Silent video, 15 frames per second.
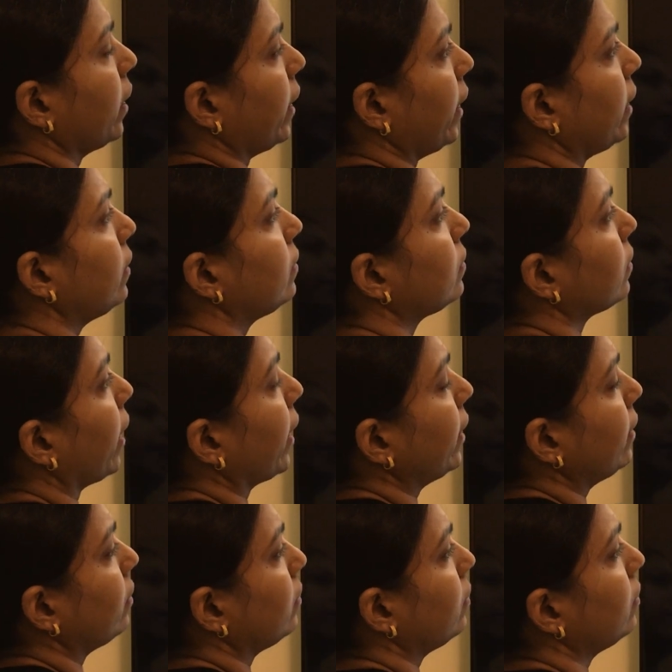
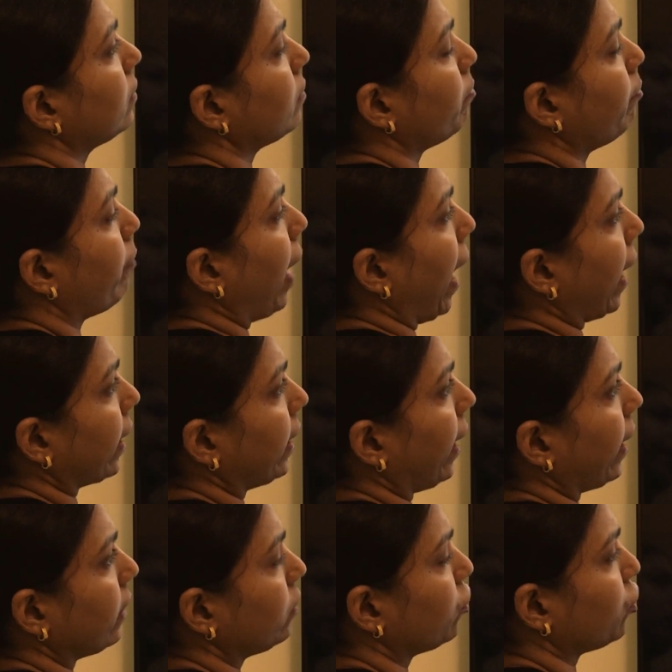inside this bag
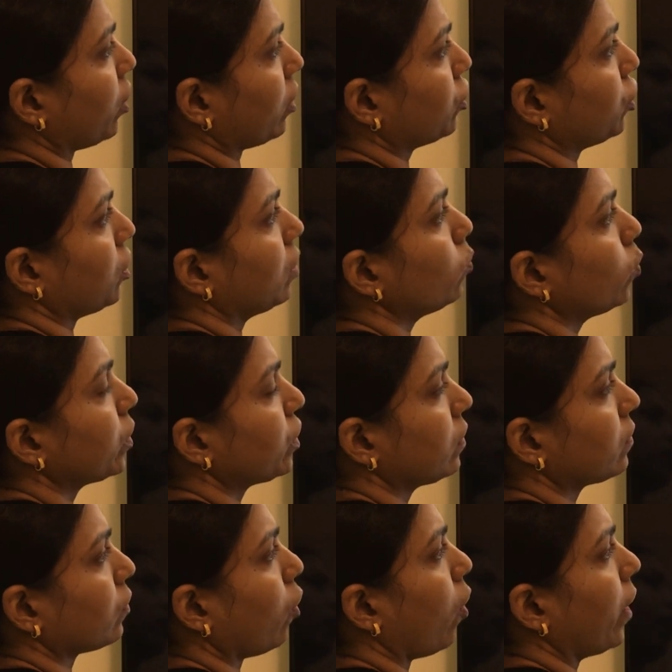like structure which
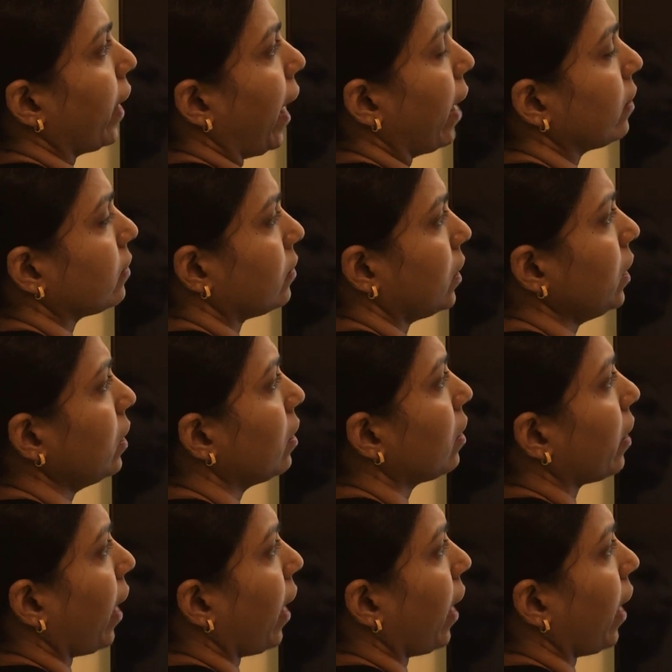is called as the